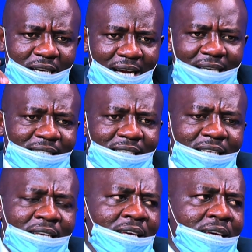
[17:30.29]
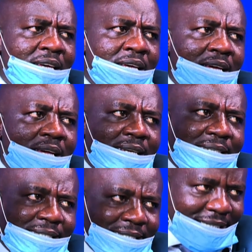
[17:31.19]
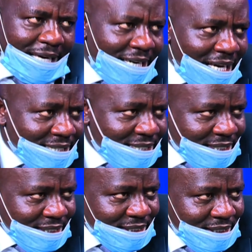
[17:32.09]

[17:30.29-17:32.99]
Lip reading: country tenders.